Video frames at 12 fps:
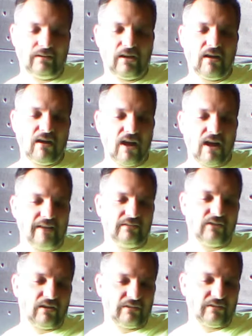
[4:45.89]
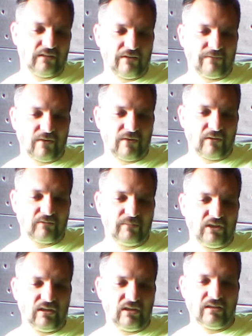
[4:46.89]
All right, talk to you later, folks.
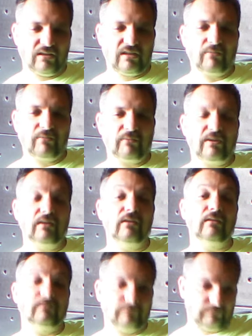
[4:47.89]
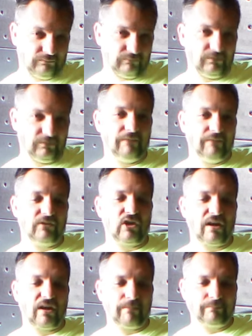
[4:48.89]
Be good, keep it real, live a
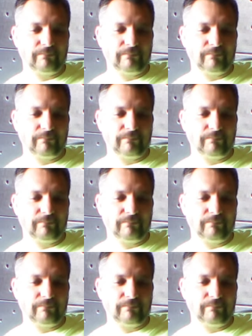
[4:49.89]
dream.